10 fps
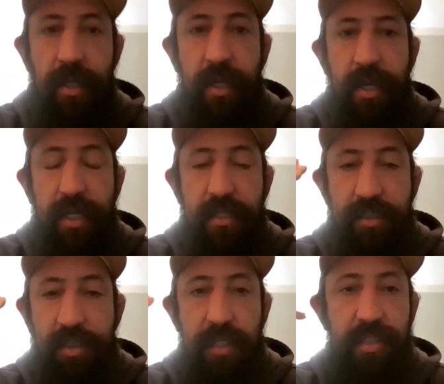Yeah, it
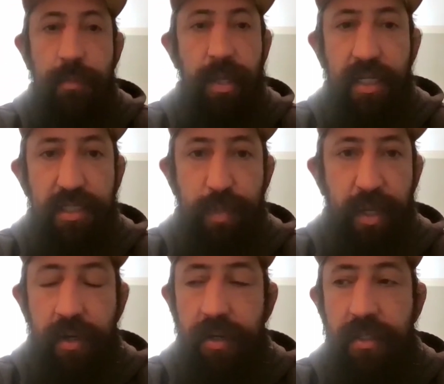doesn't make us
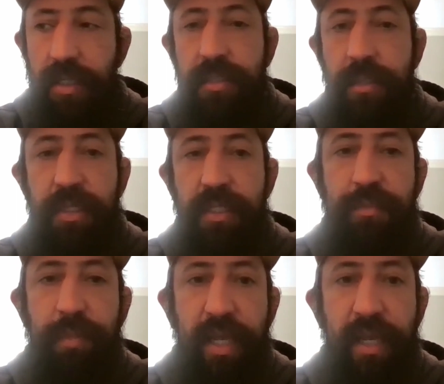better. It doesn't. It
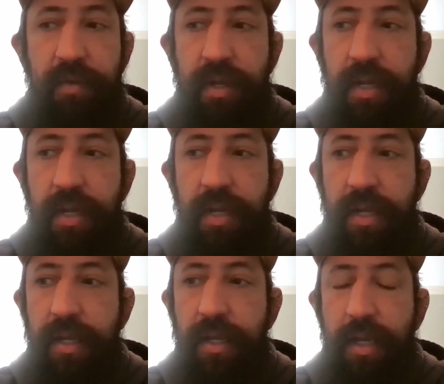just and
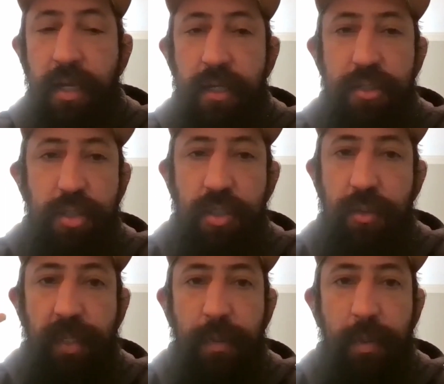it,
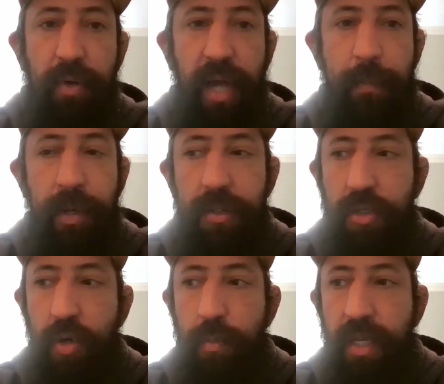you become a black belt.
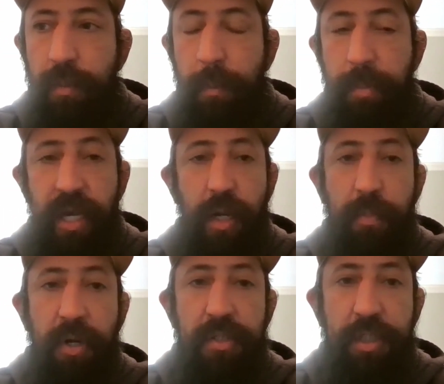You don't become a better
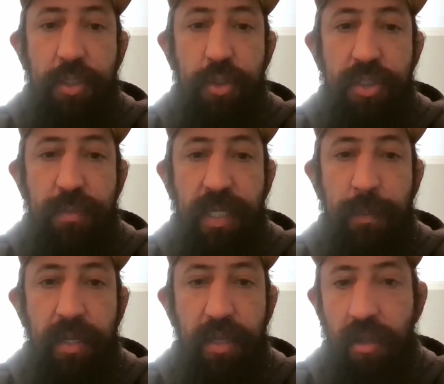person. You just
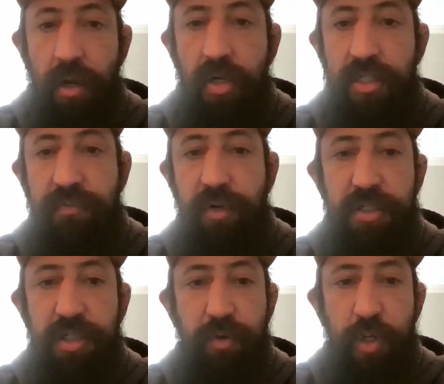become a large
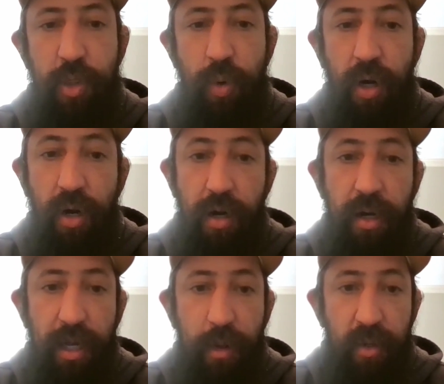version of who you
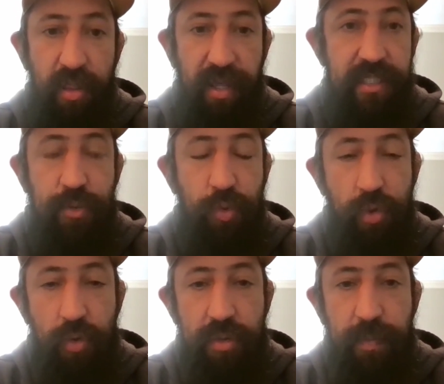are with yeah. less
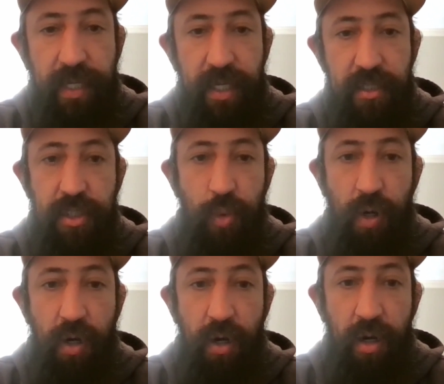rules because
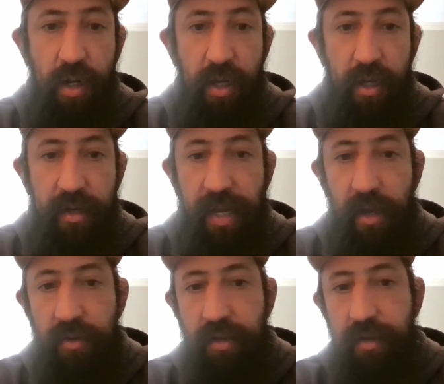you are
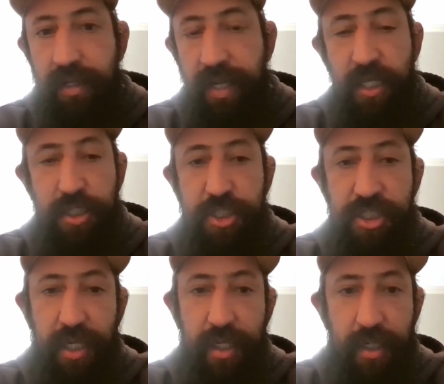now the king
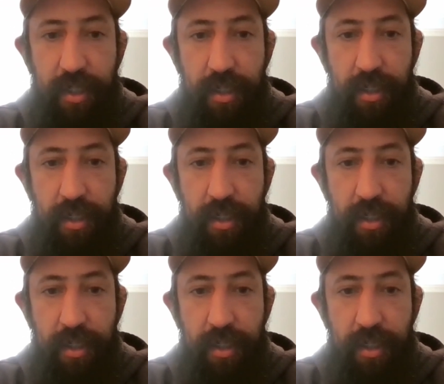shit.